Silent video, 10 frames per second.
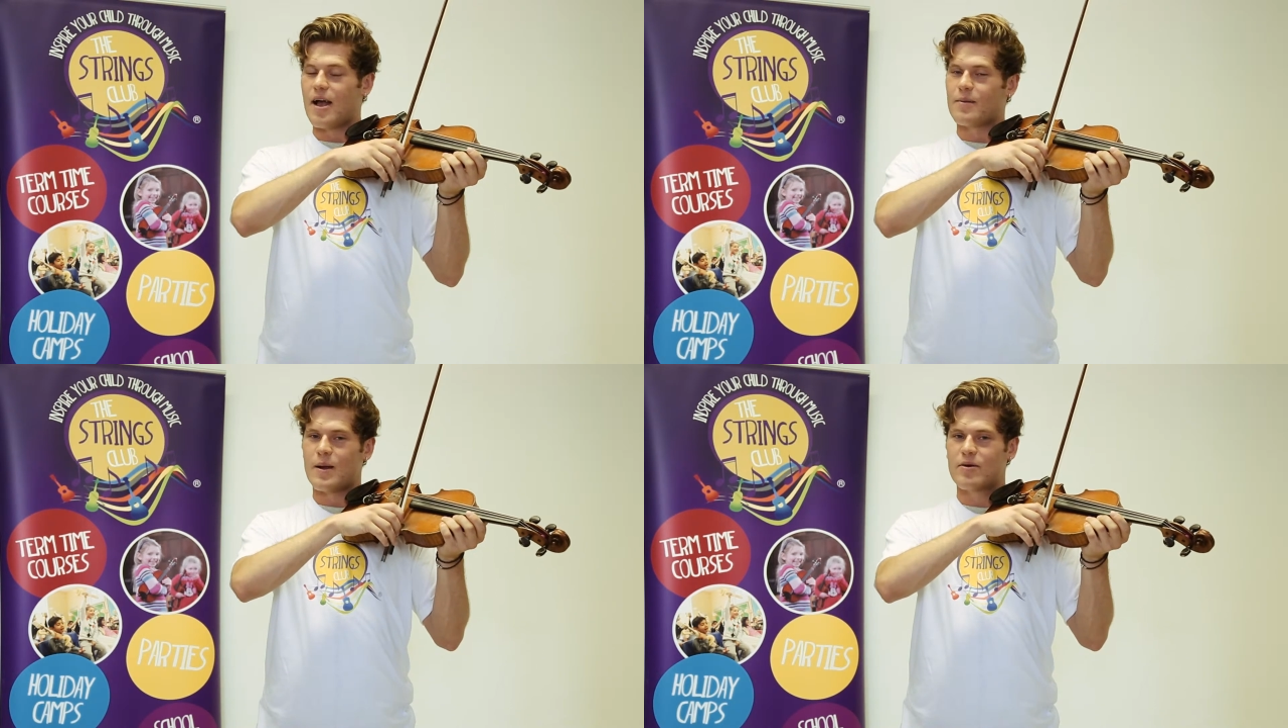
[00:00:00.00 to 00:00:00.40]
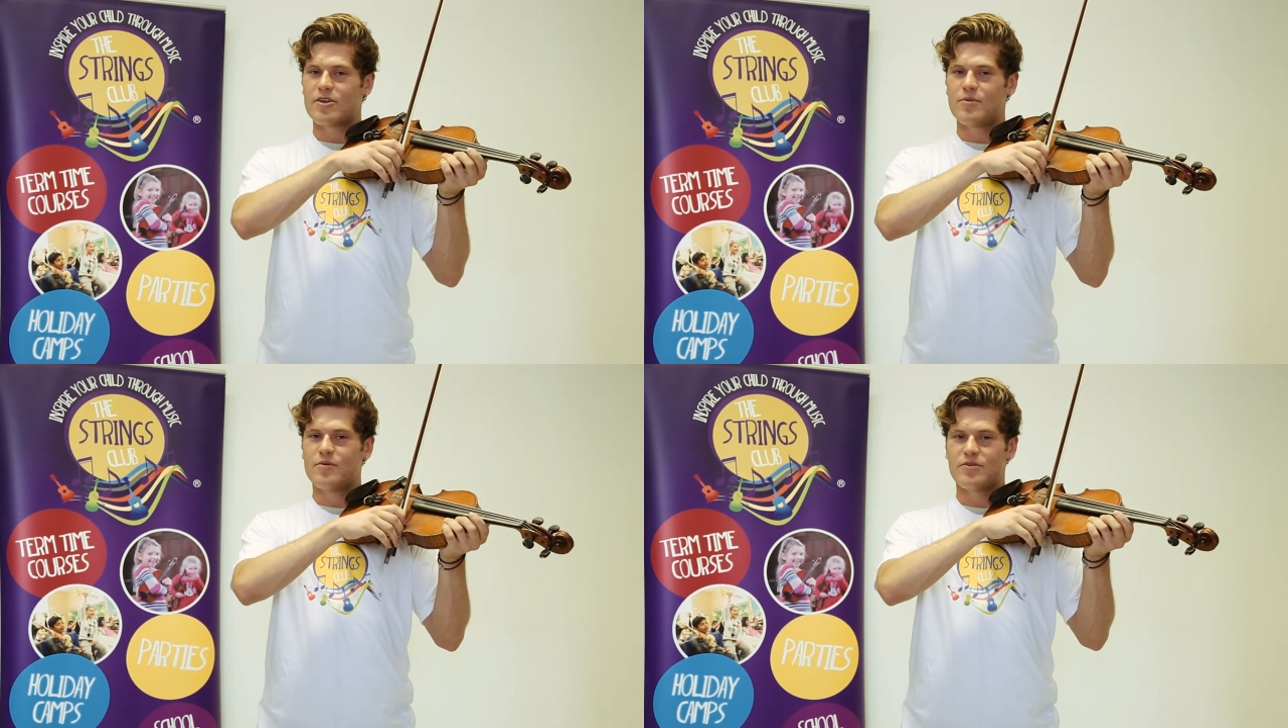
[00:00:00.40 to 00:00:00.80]
I'm now
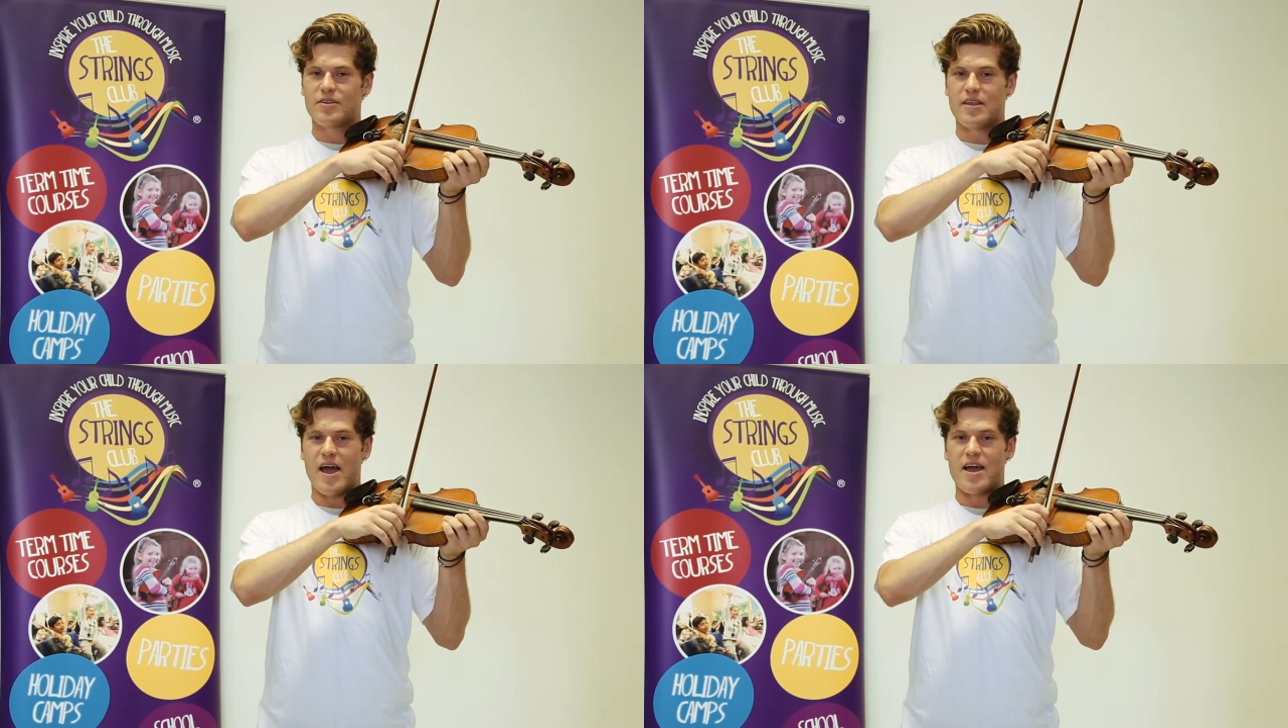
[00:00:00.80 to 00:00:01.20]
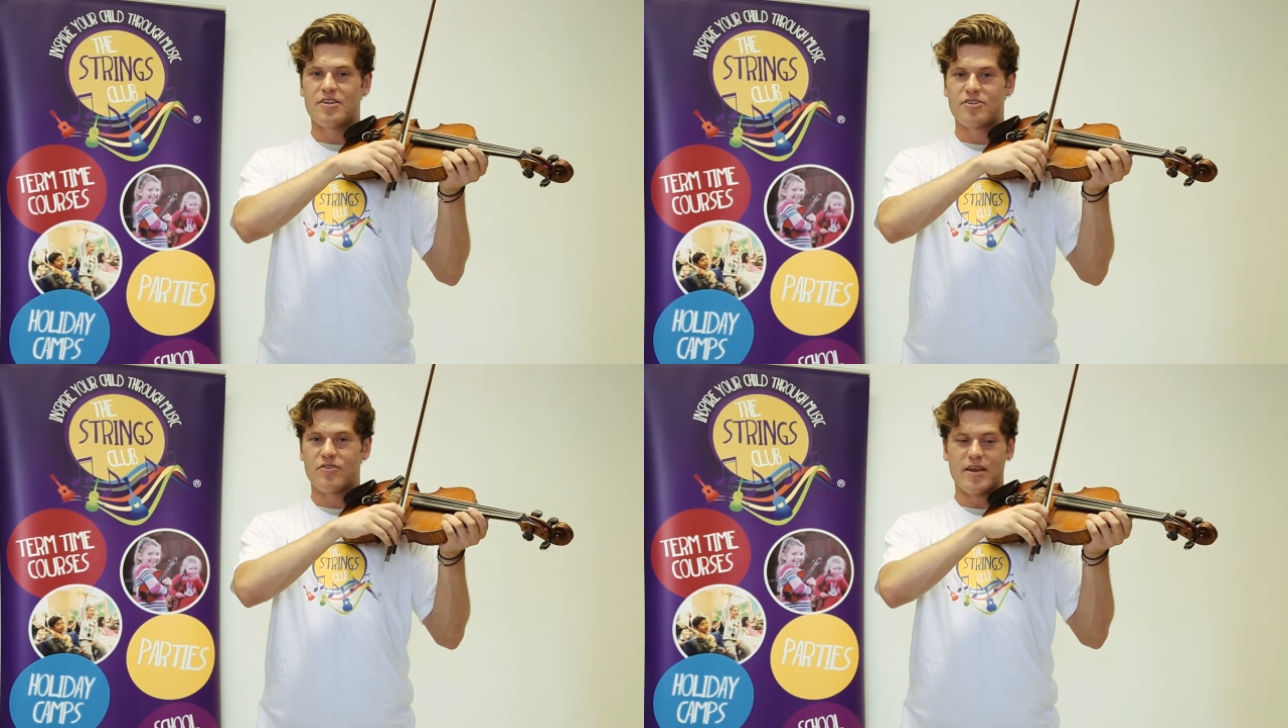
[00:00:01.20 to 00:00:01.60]
going to move on to the A
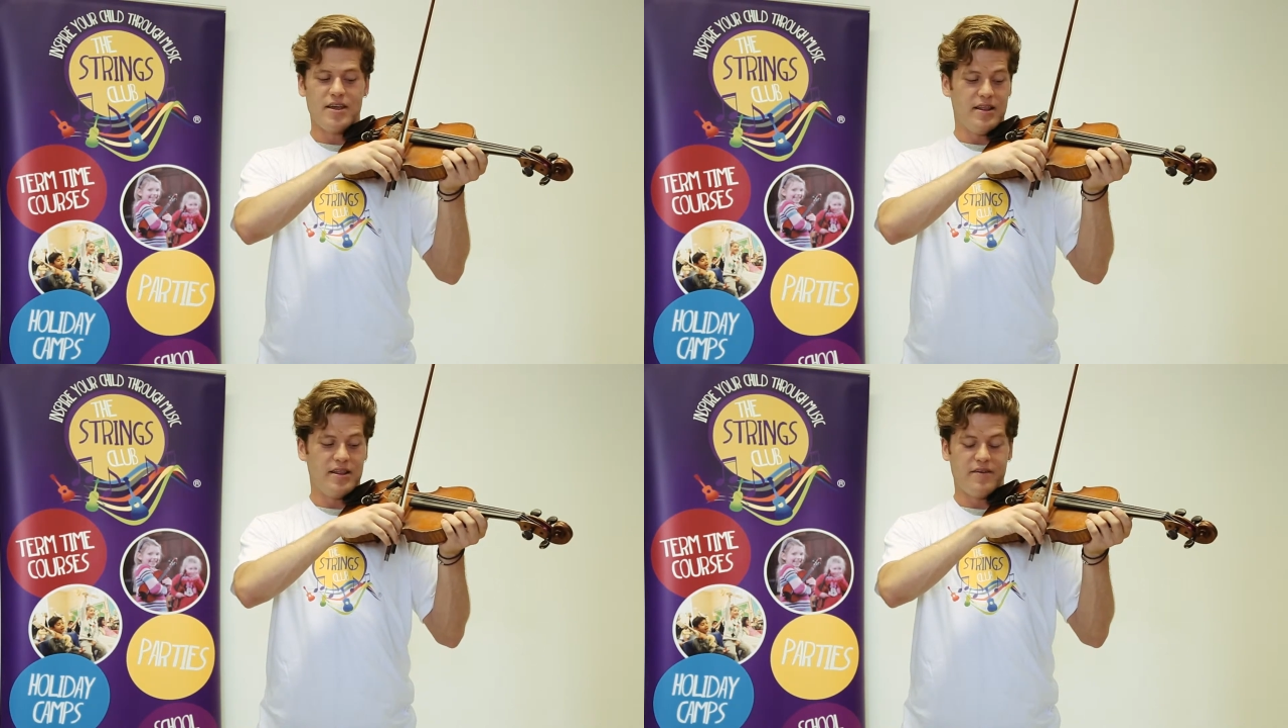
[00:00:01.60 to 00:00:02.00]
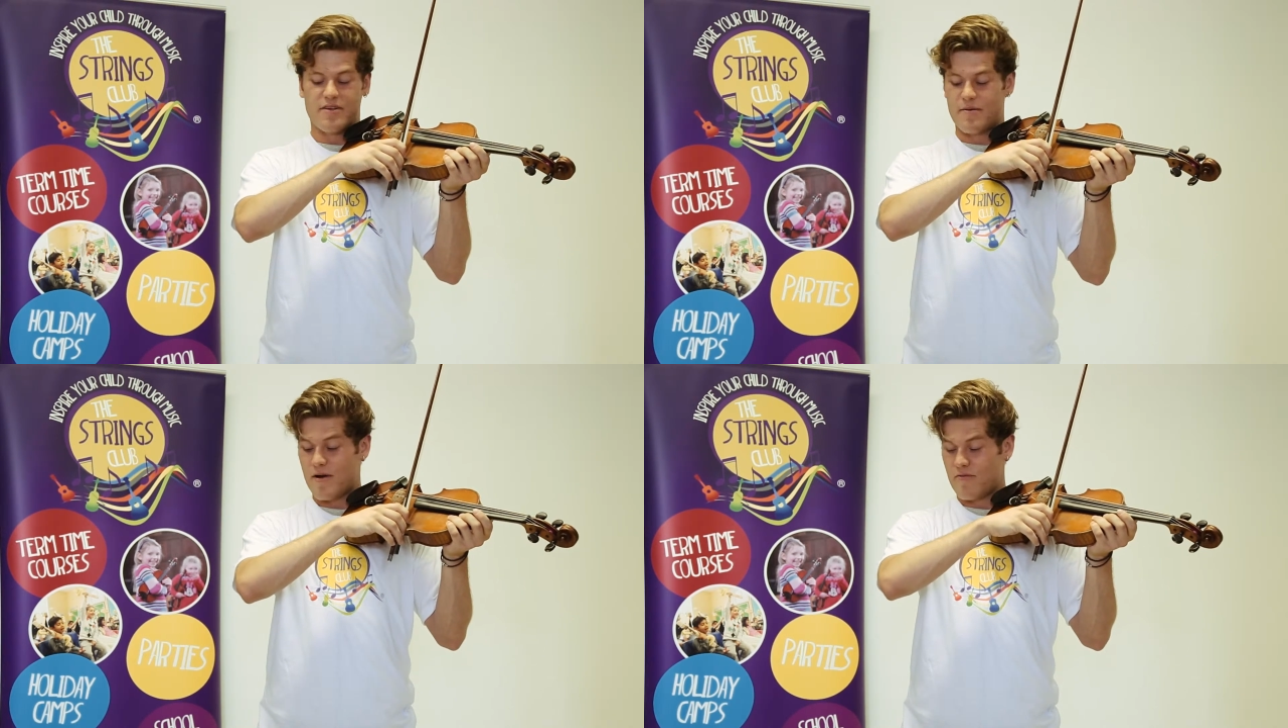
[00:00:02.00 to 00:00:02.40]
string,
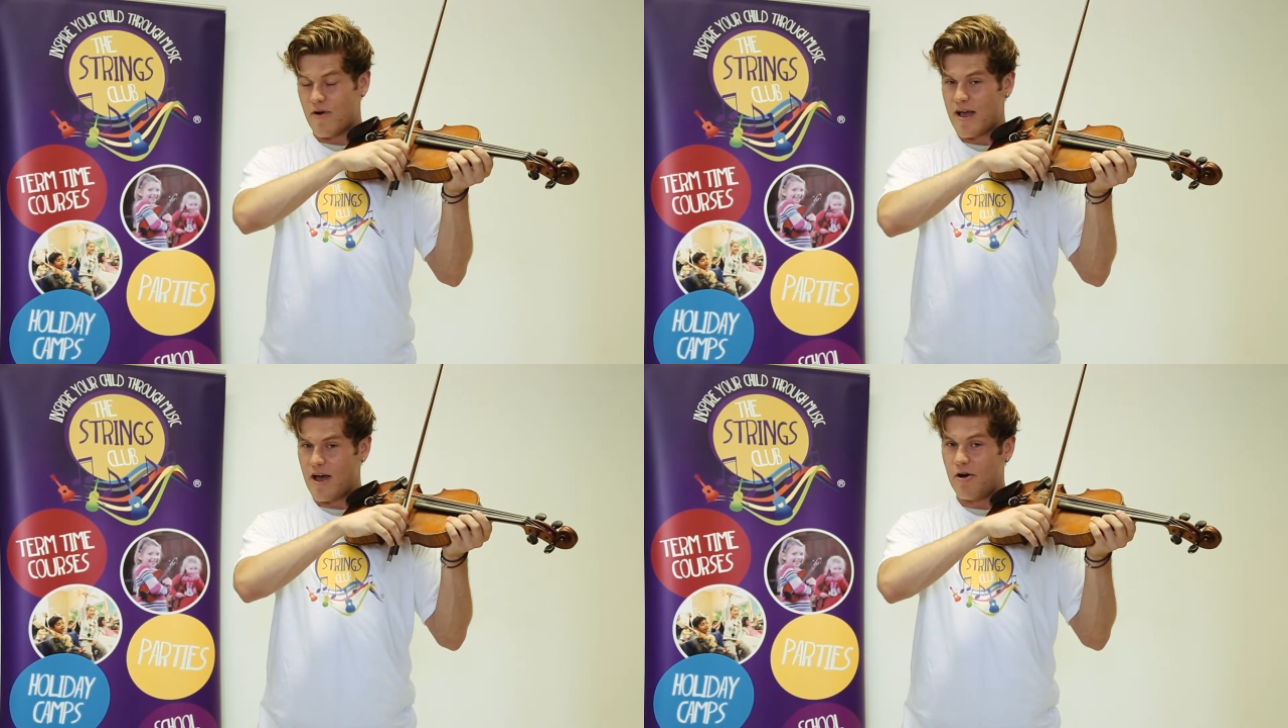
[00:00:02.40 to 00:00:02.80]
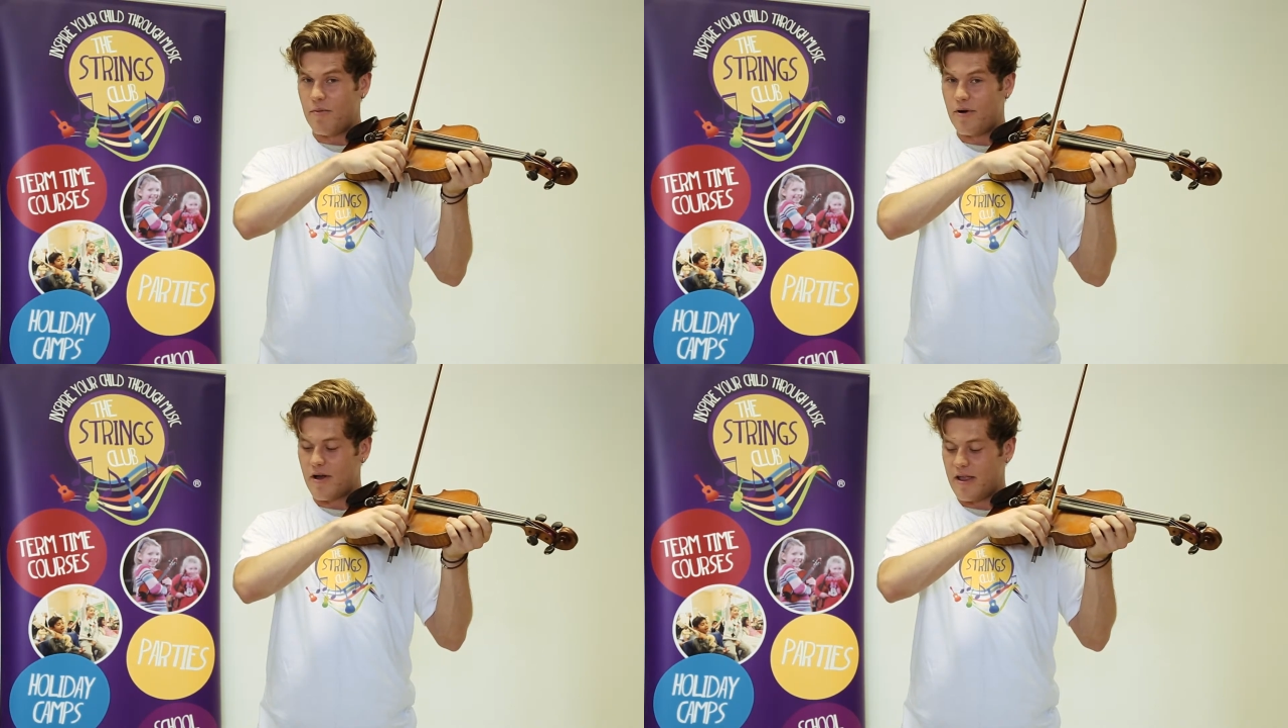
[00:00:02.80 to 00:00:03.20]
lifting my right
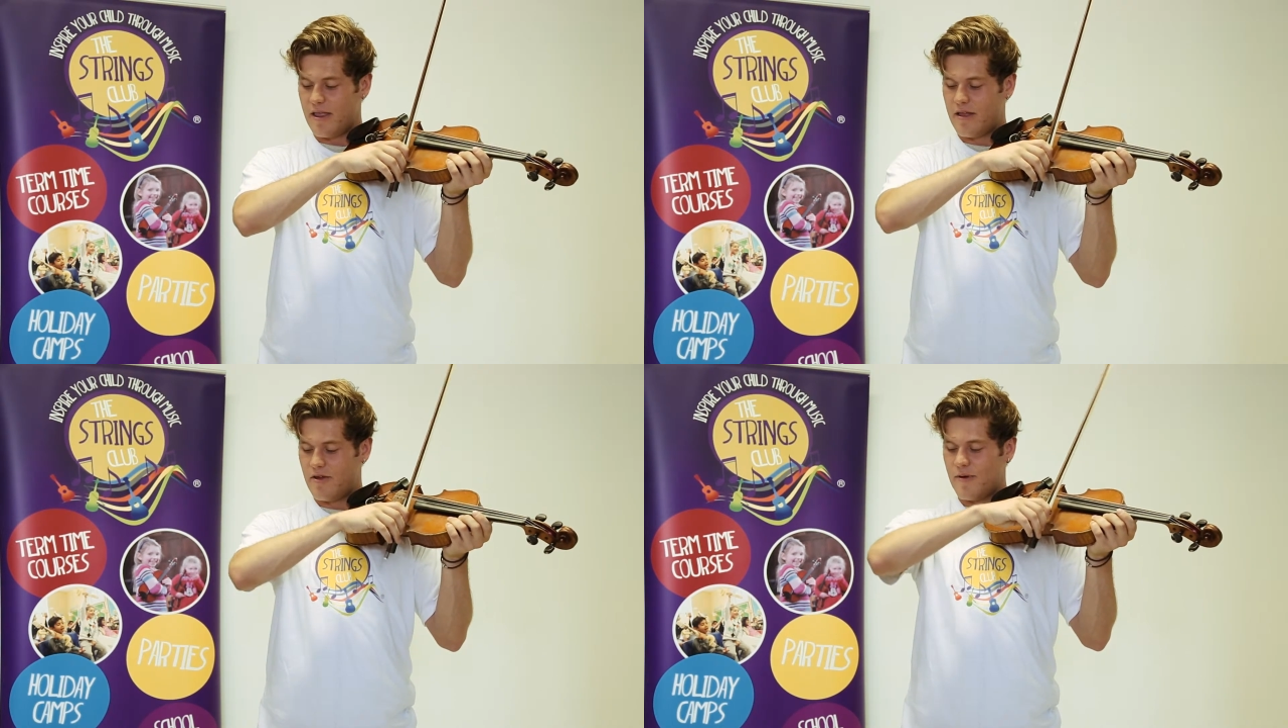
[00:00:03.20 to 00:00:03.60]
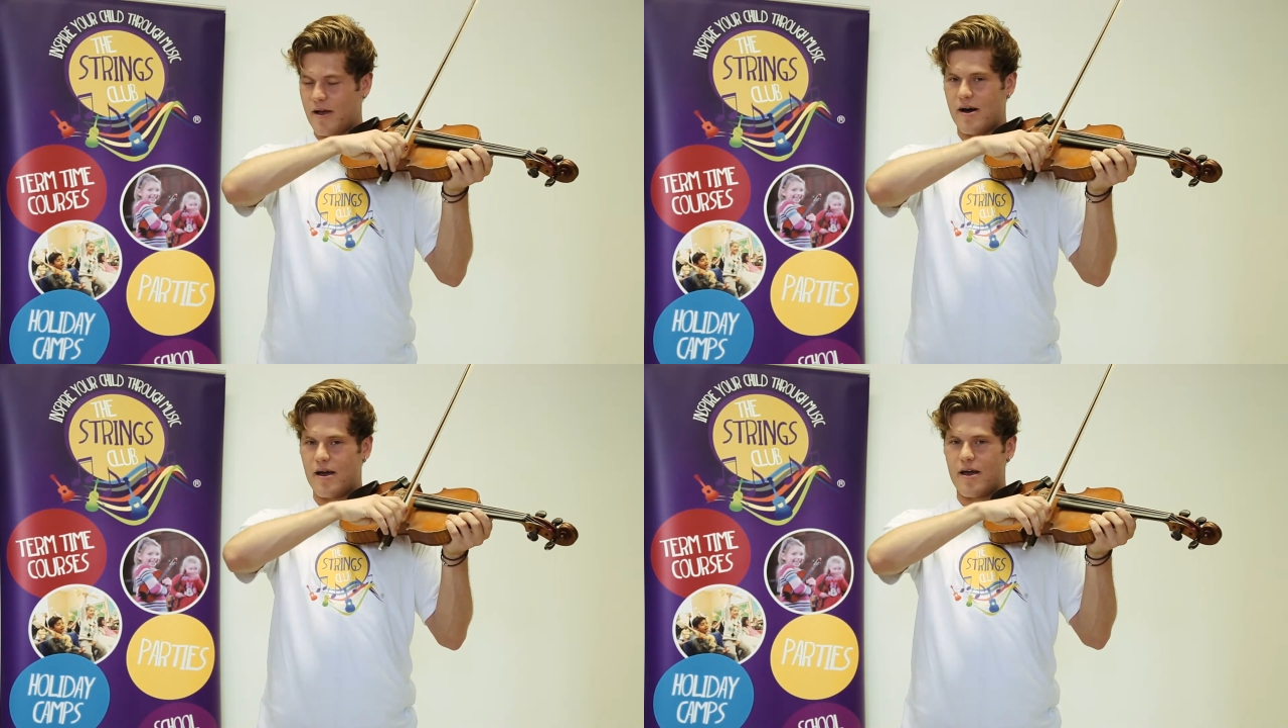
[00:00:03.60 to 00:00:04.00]
elbow a little bit
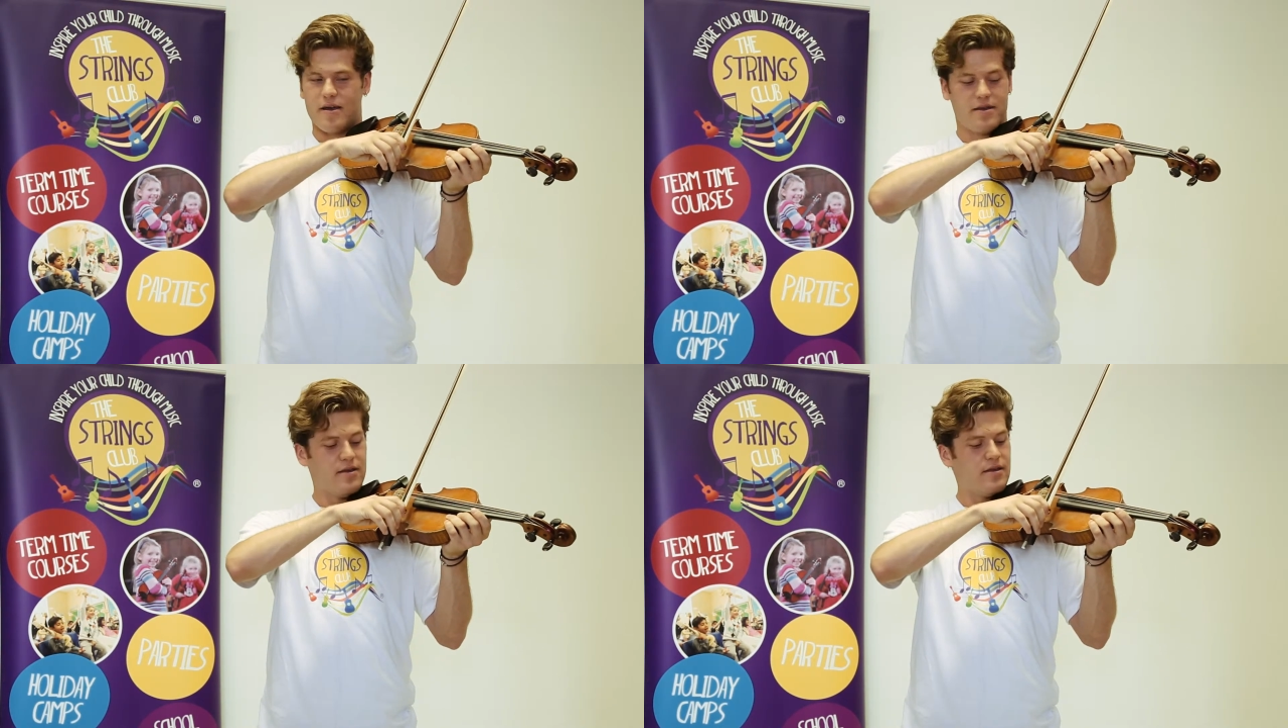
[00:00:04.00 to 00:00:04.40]
higher.